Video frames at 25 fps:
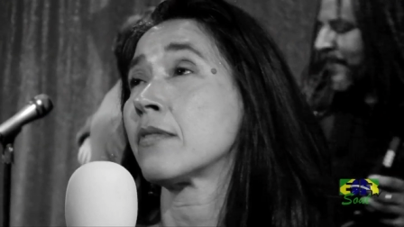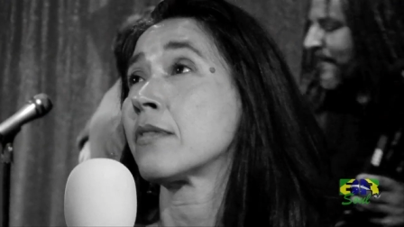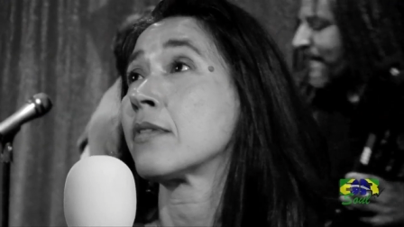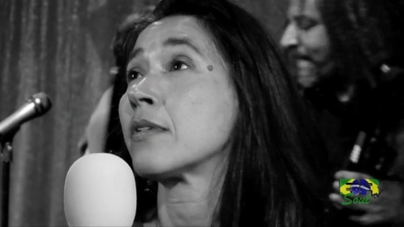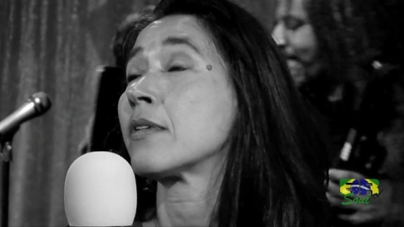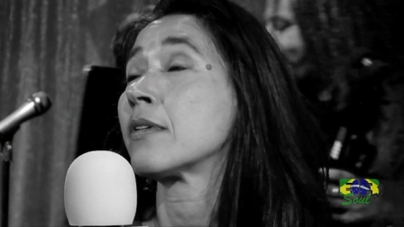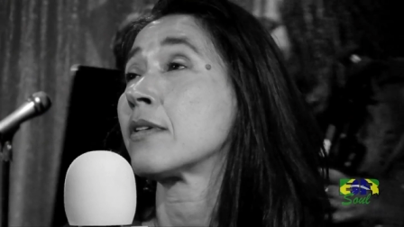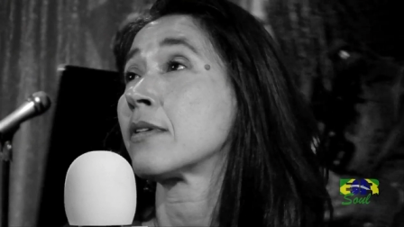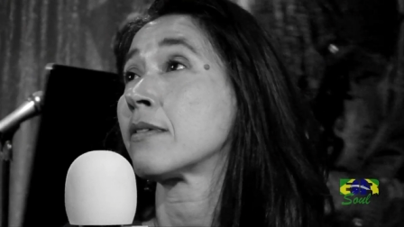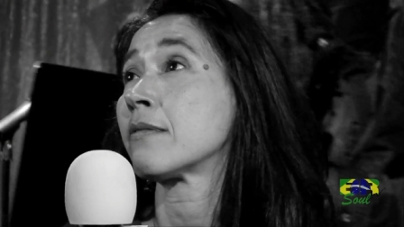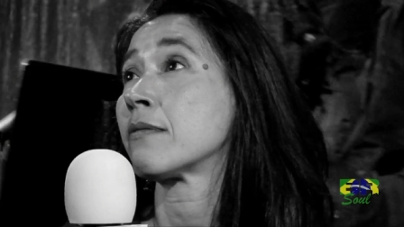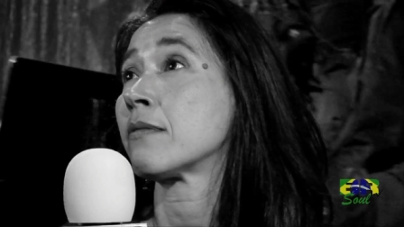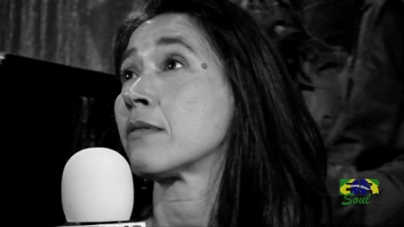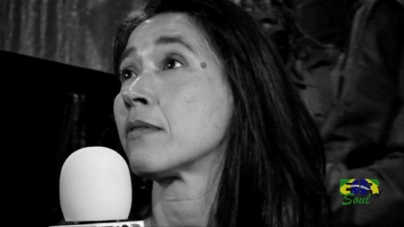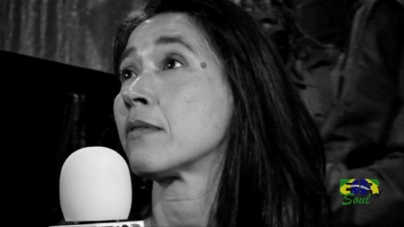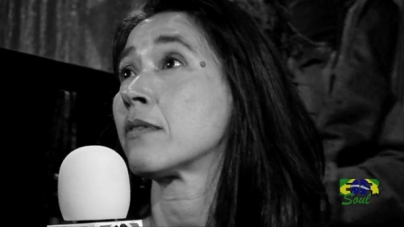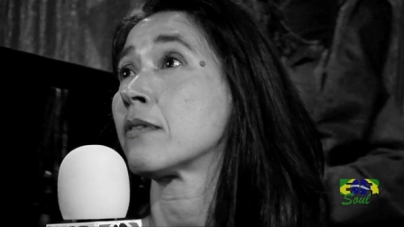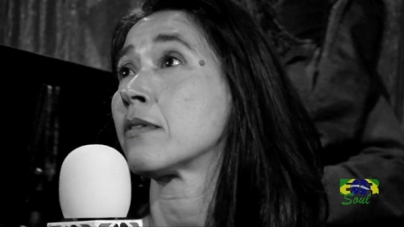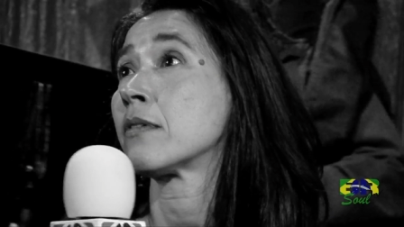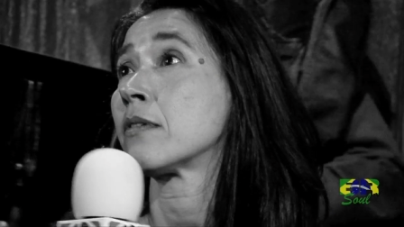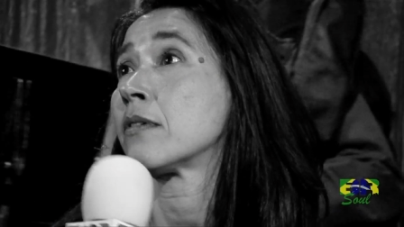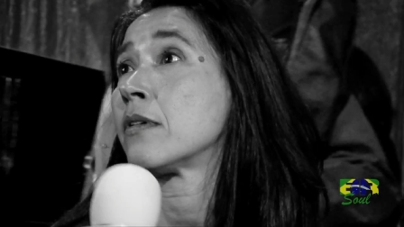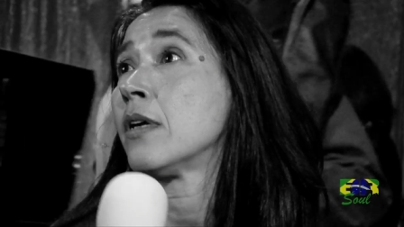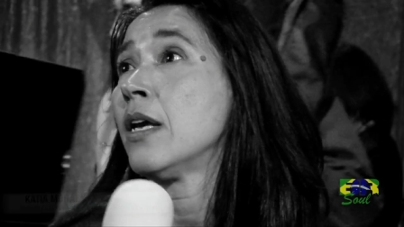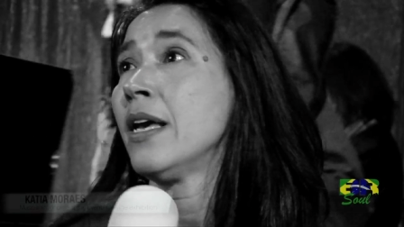your lineup?
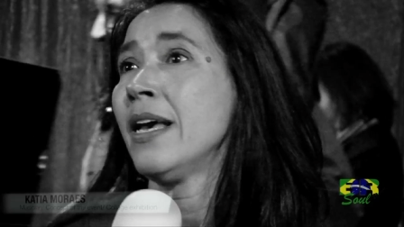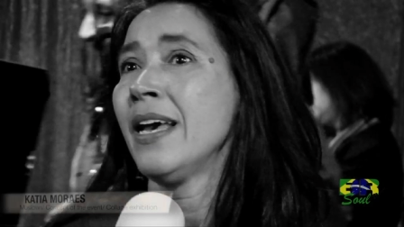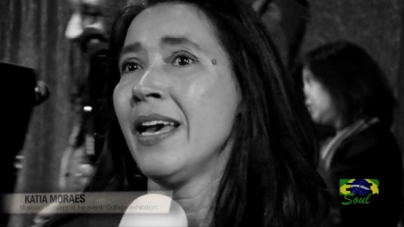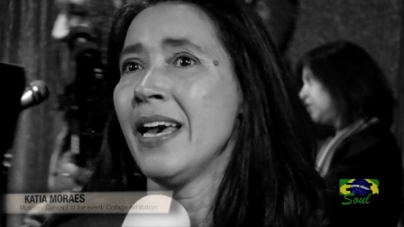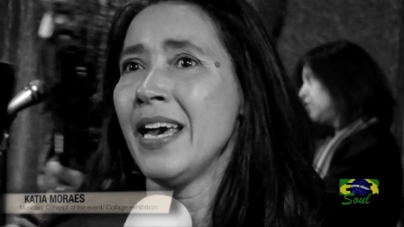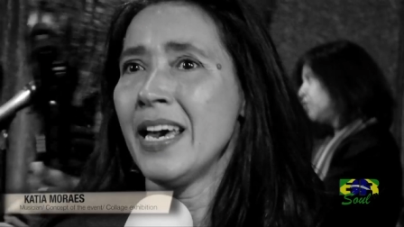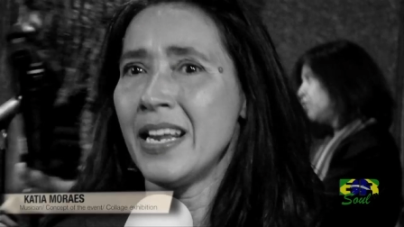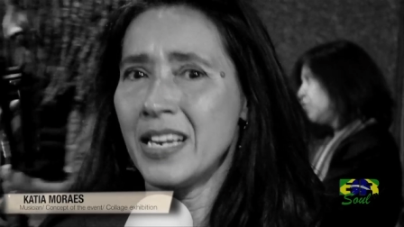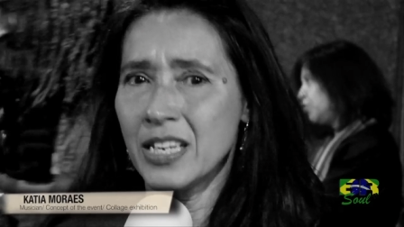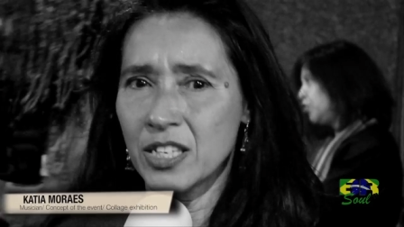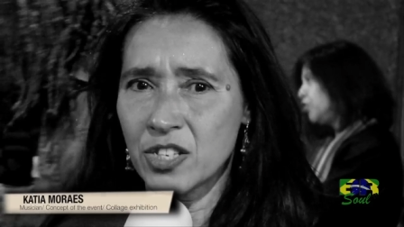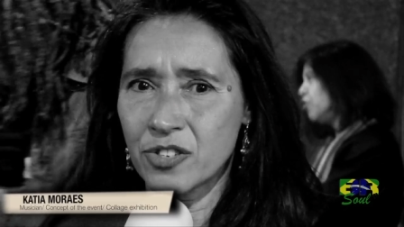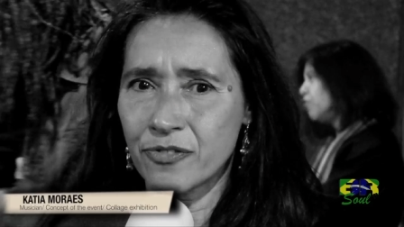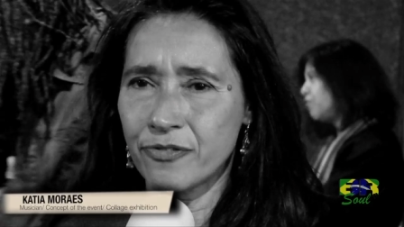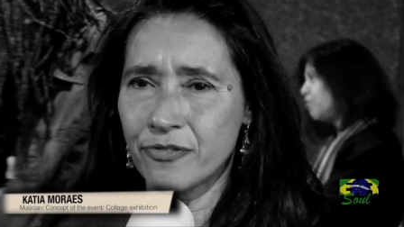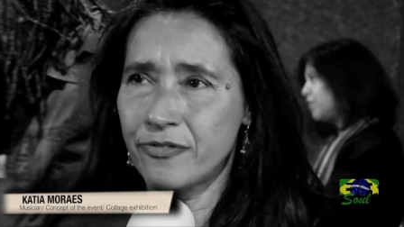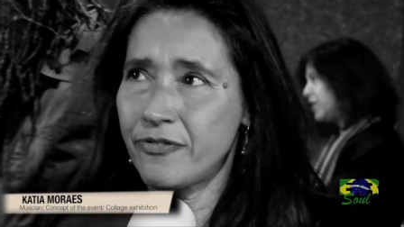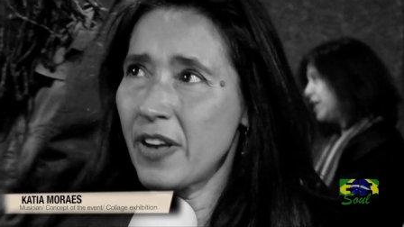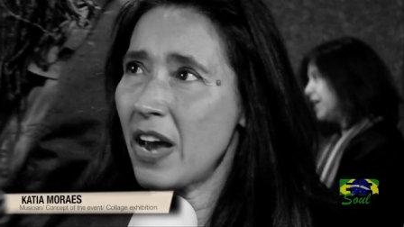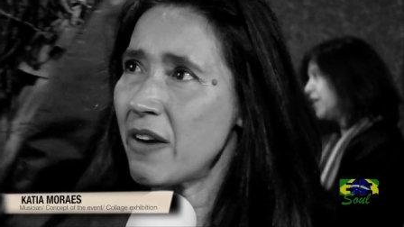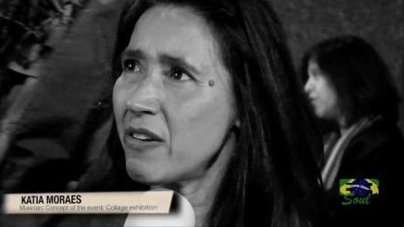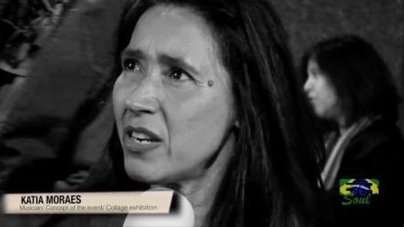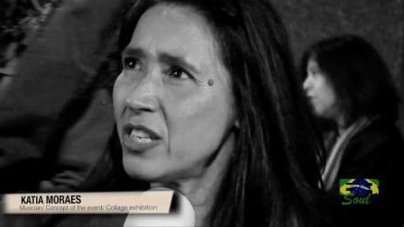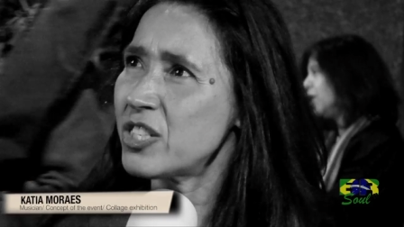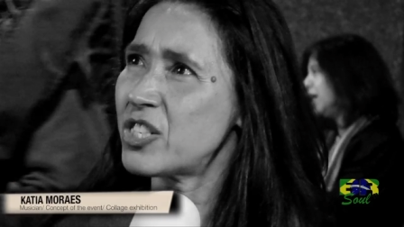It is
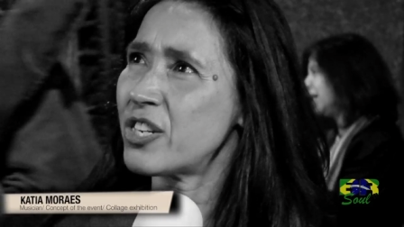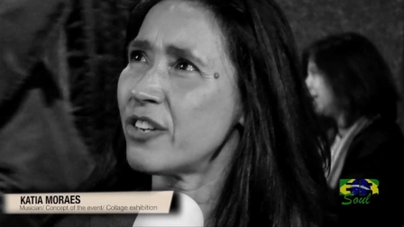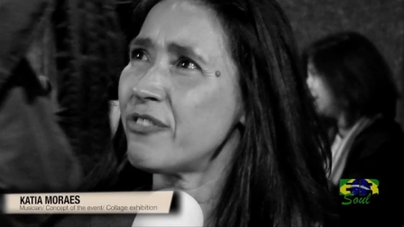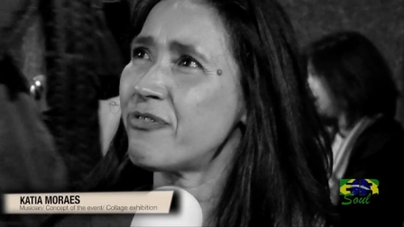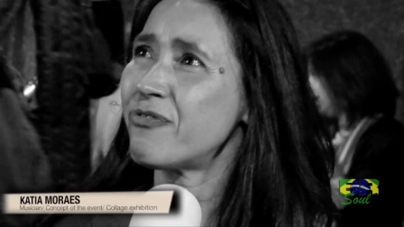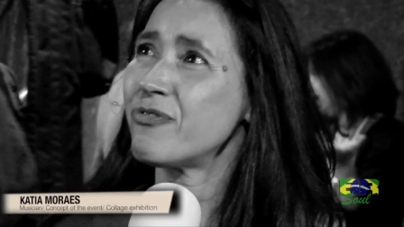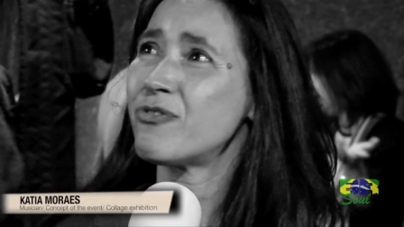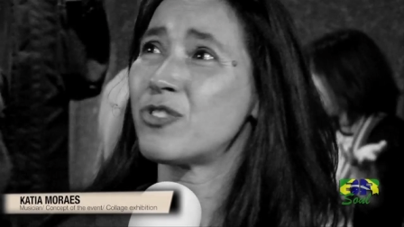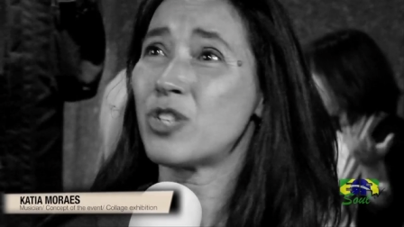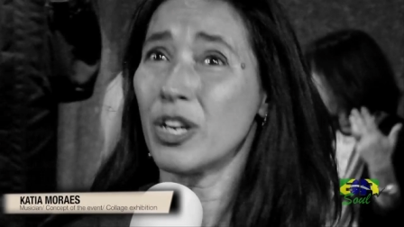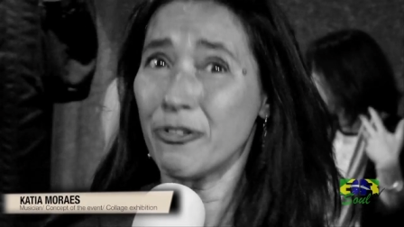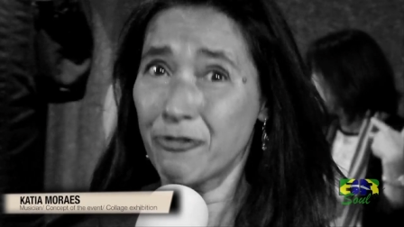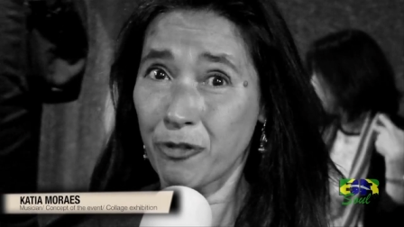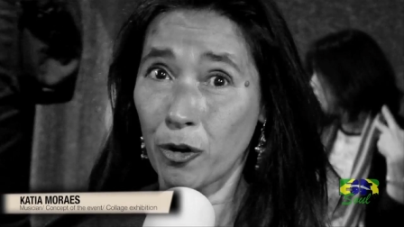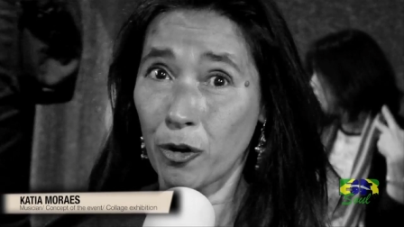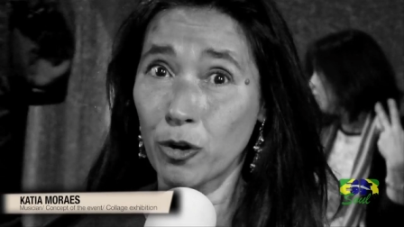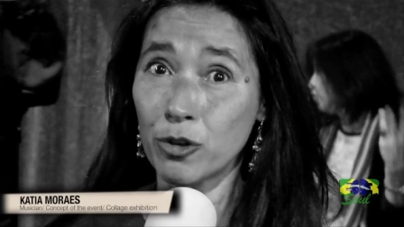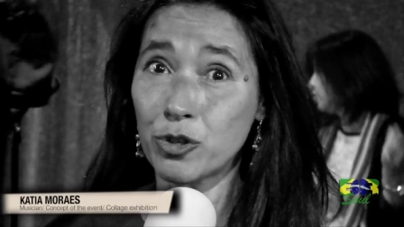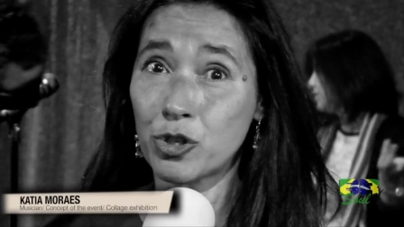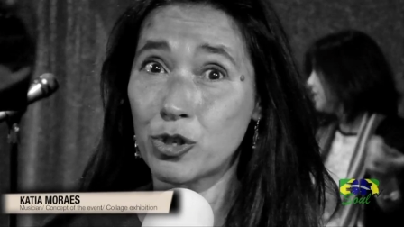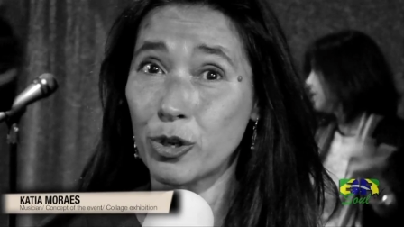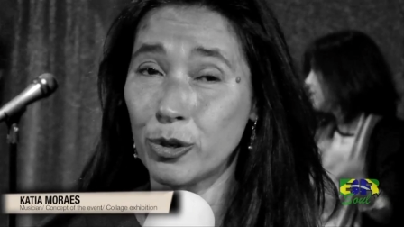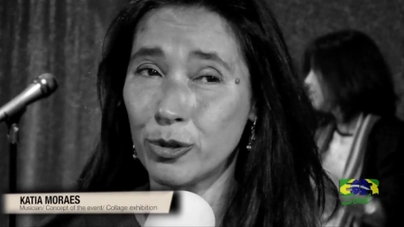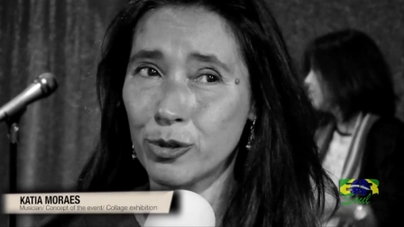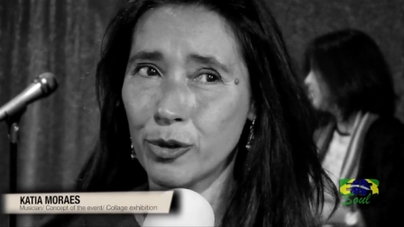very dif
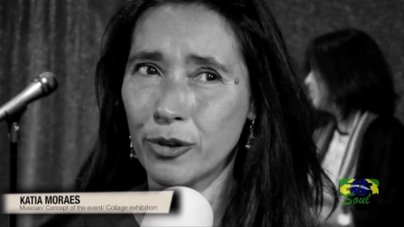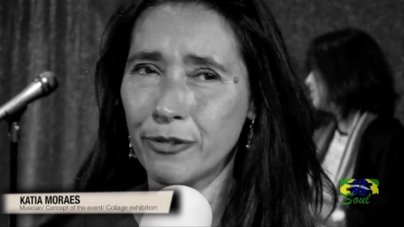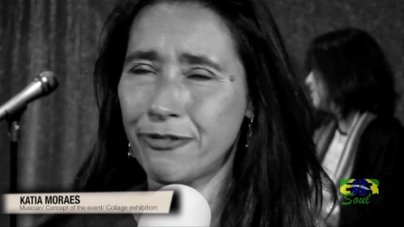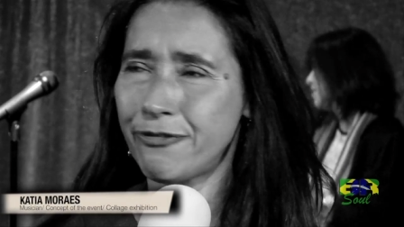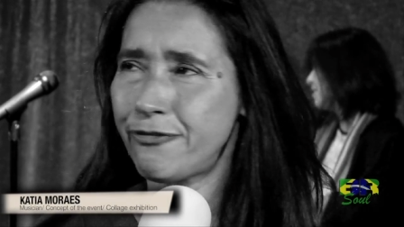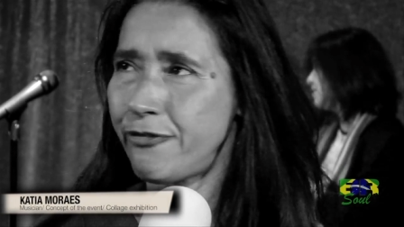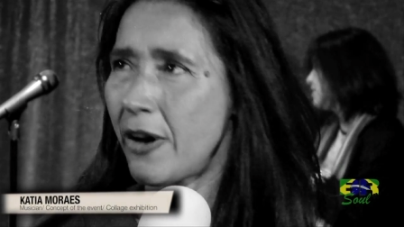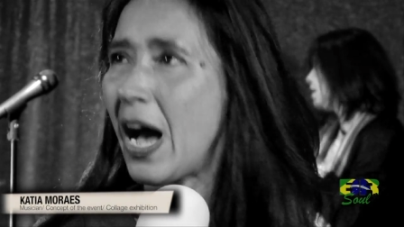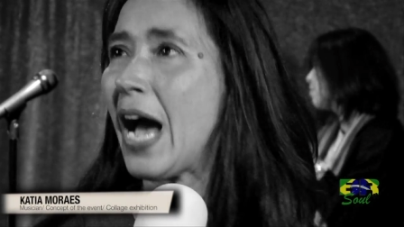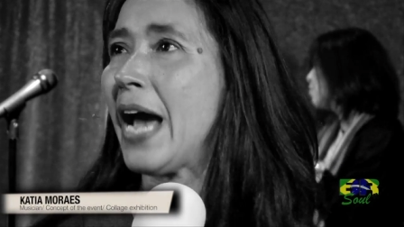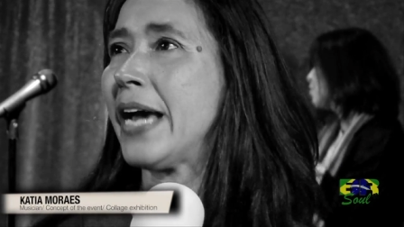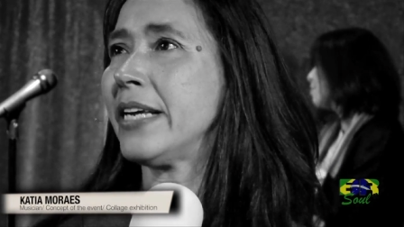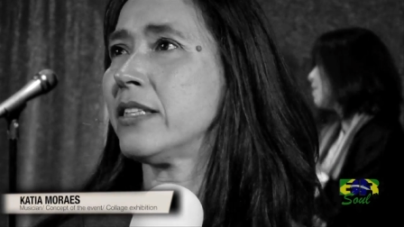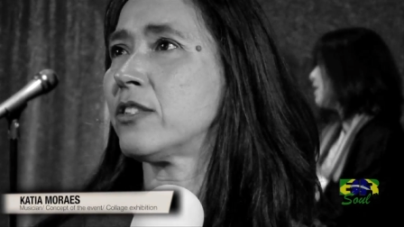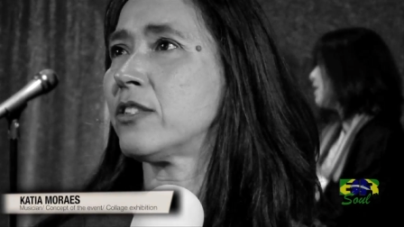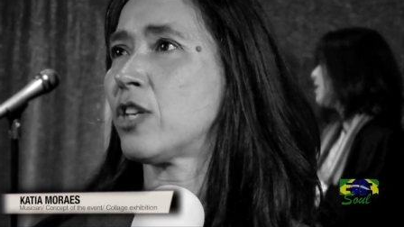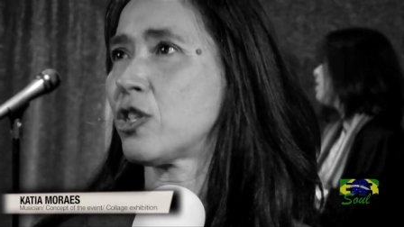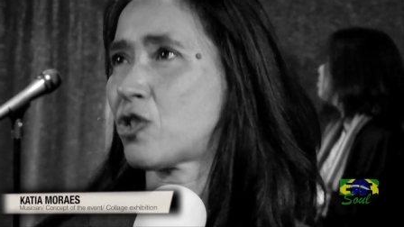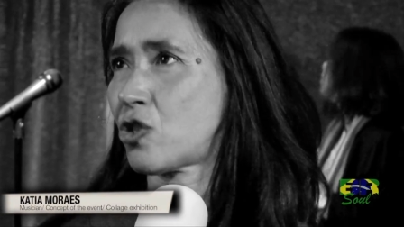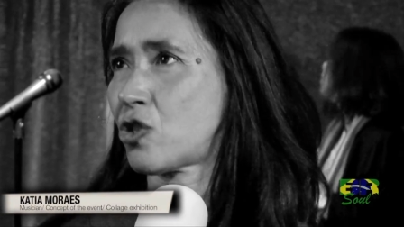difficult to find the